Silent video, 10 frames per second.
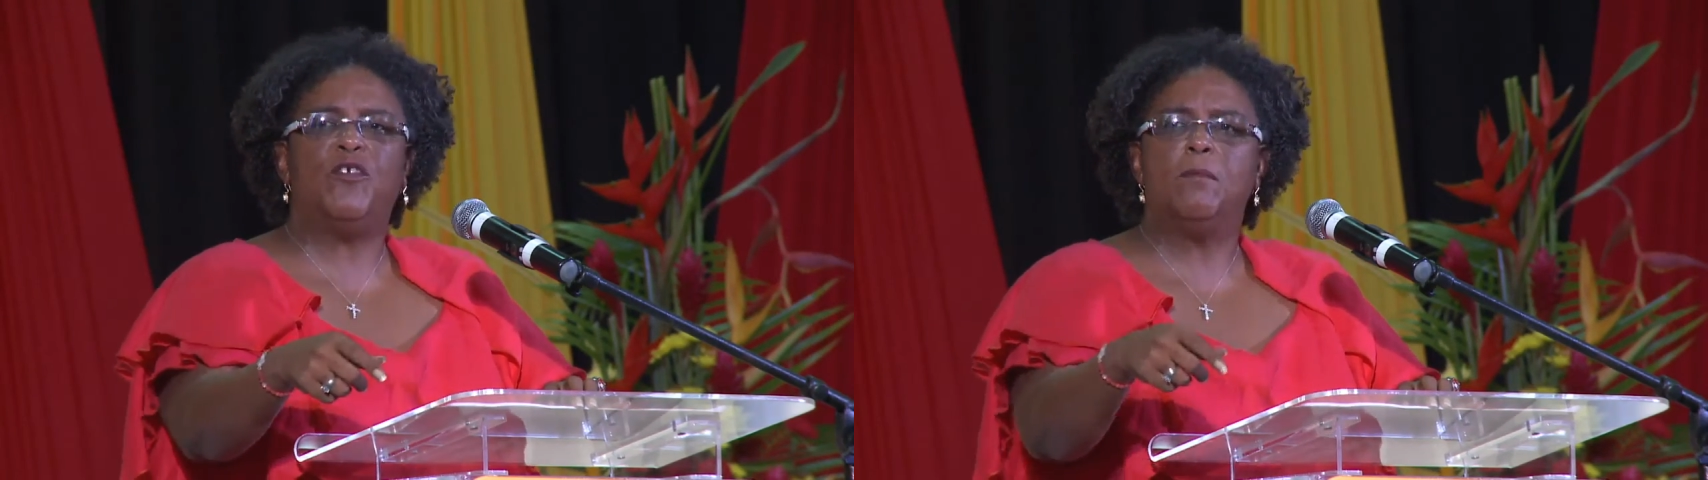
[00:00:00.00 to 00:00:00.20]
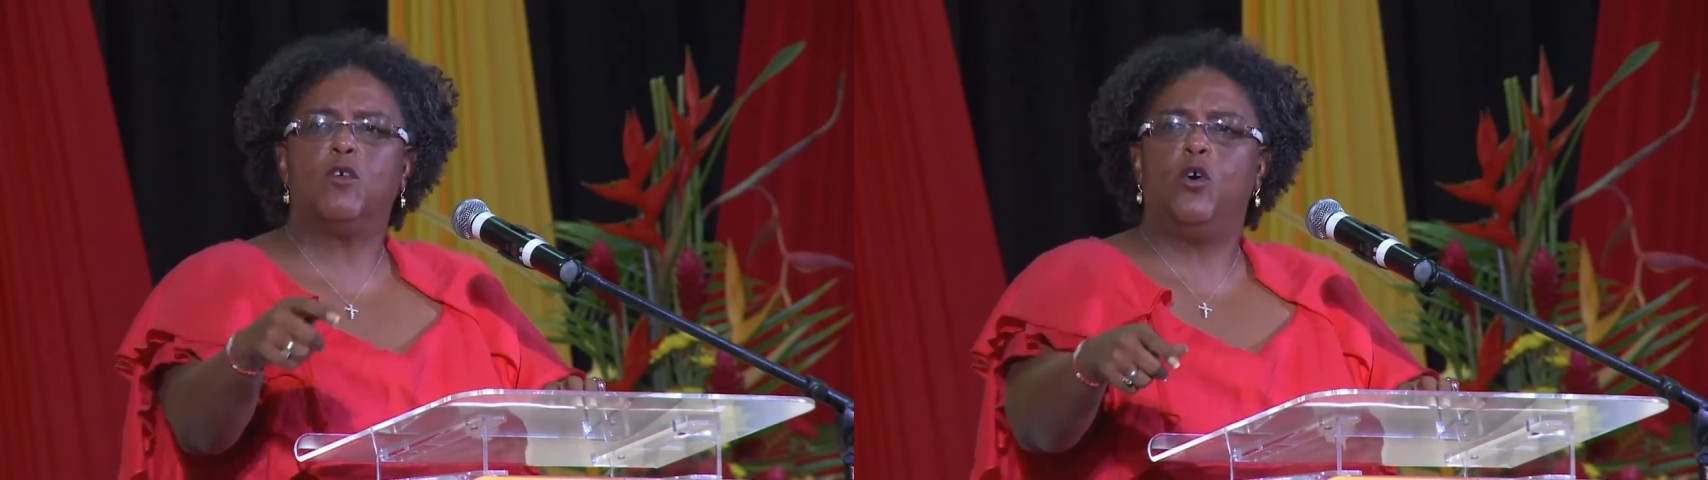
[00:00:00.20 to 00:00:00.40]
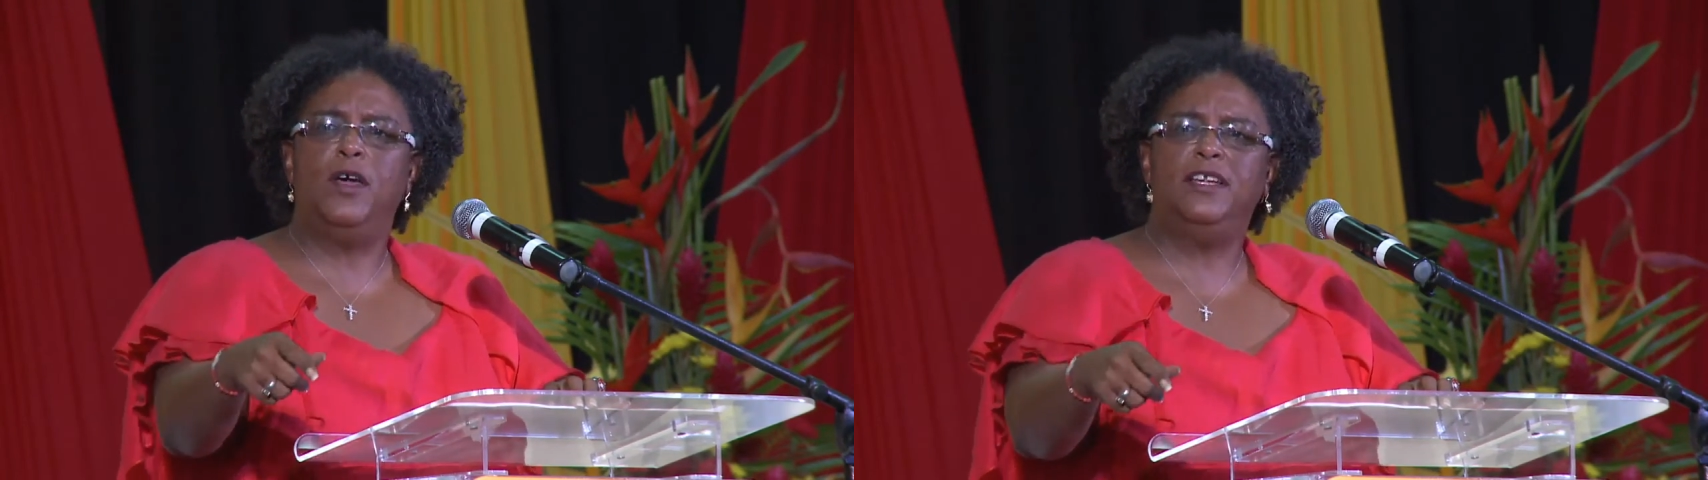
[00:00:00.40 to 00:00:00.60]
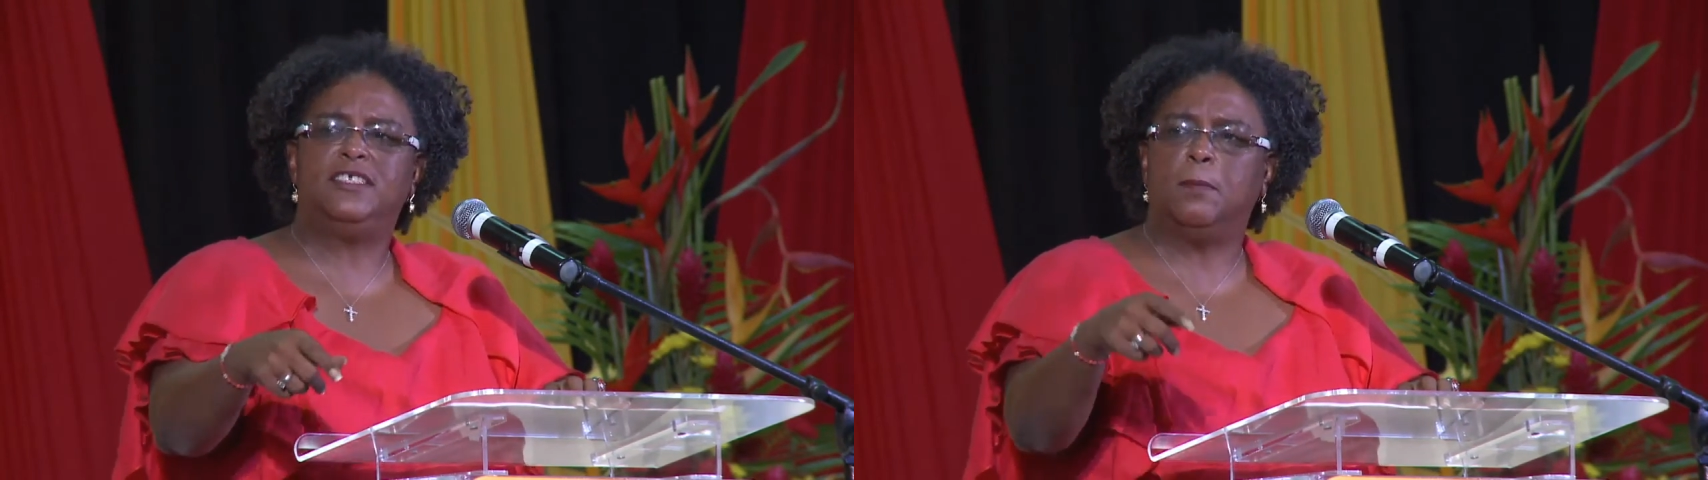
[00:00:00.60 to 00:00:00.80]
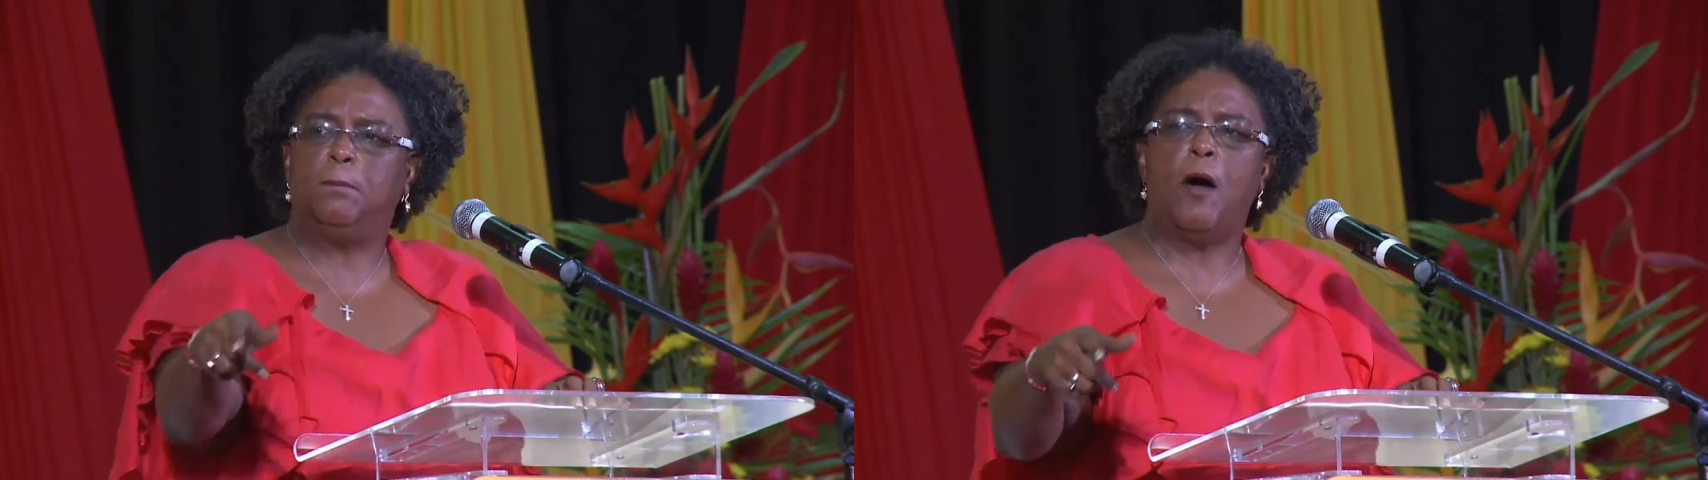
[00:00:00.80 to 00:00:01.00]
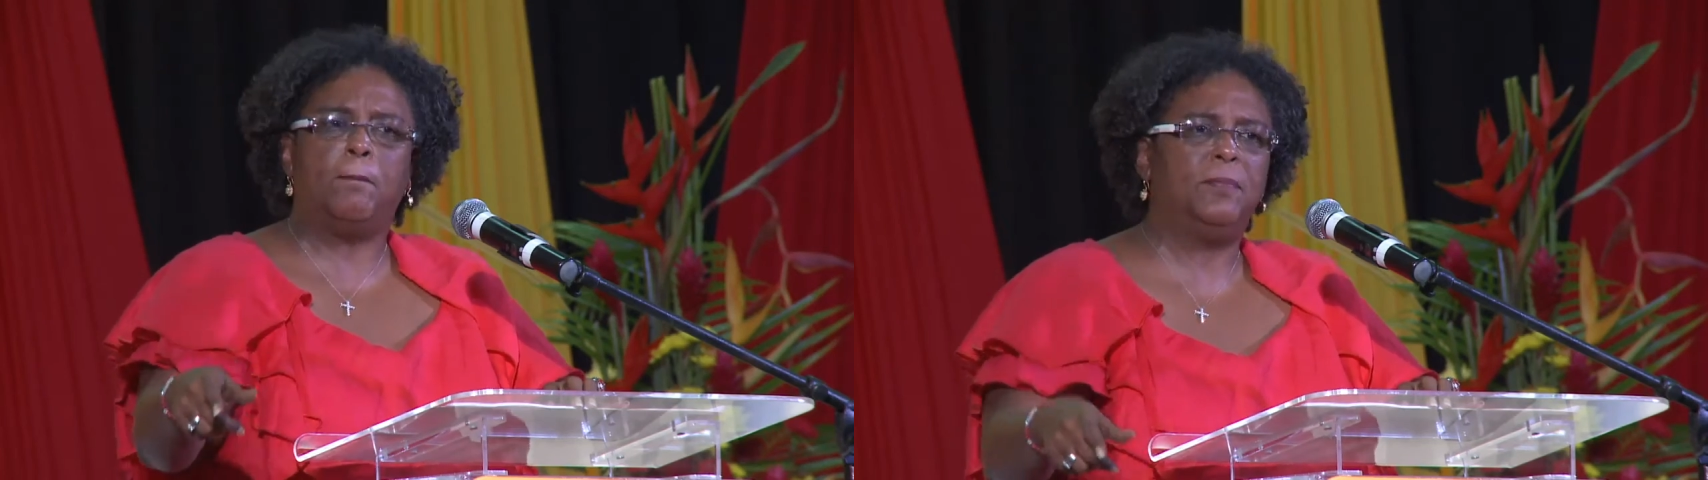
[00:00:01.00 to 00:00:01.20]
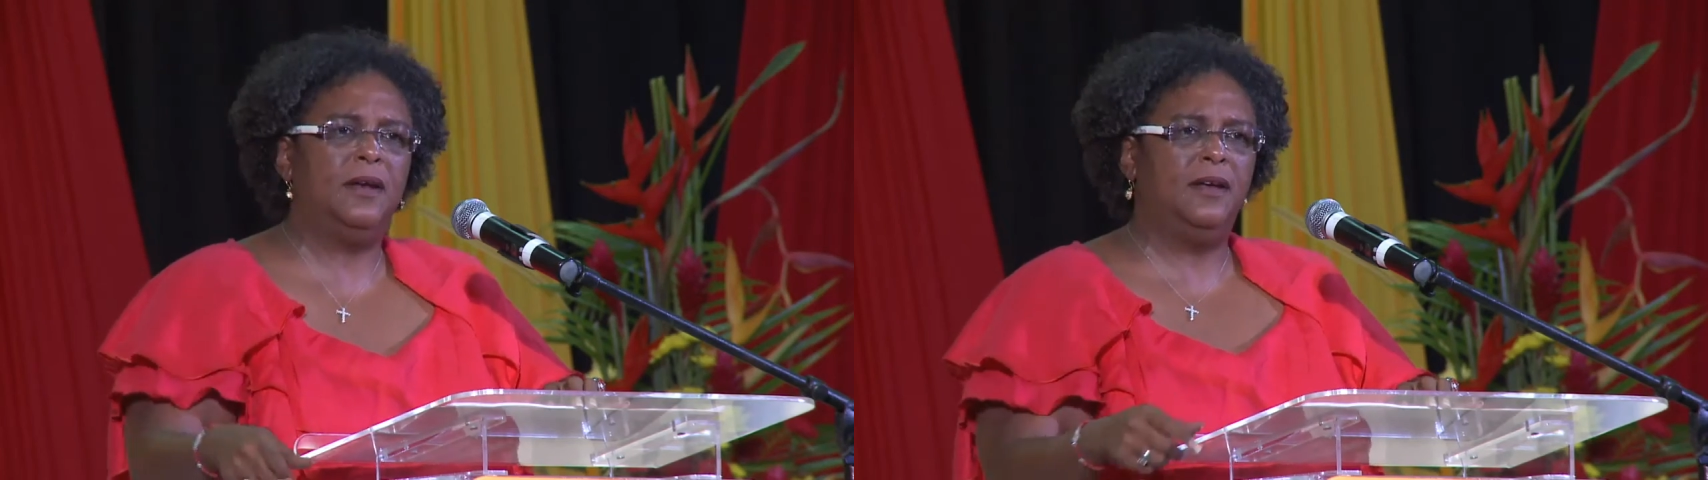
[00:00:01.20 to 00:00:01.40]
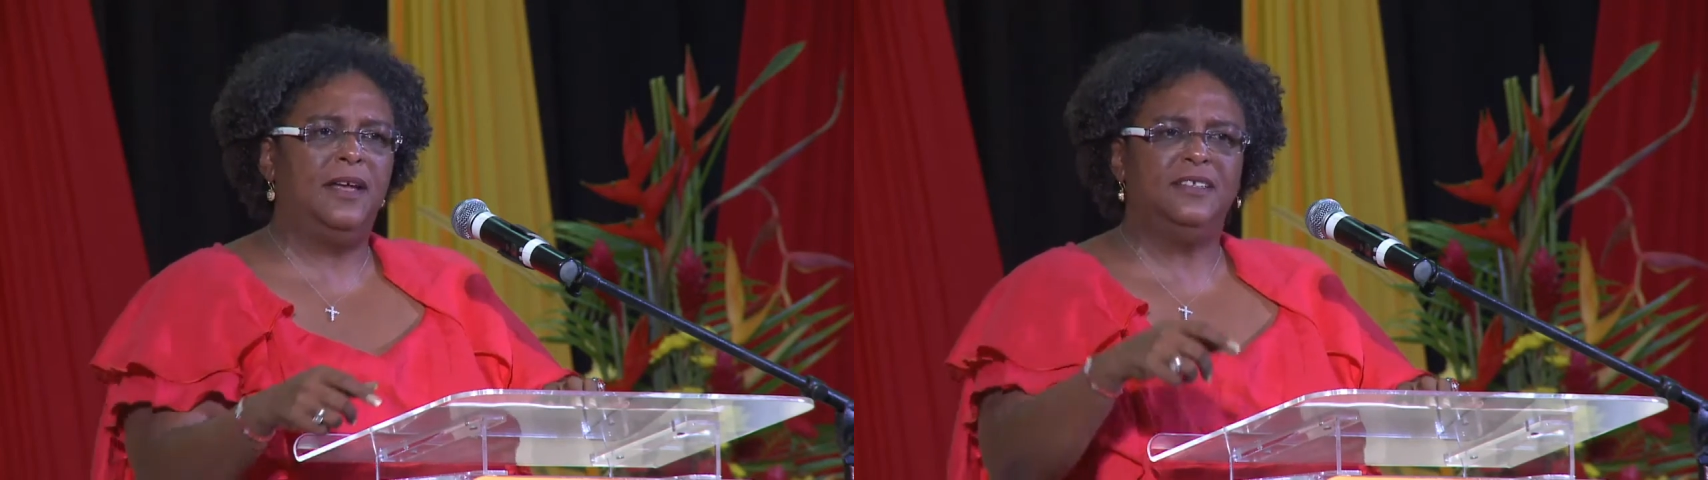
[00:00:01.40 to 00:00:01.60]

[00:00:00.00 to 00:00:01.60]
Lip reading: from going to Popular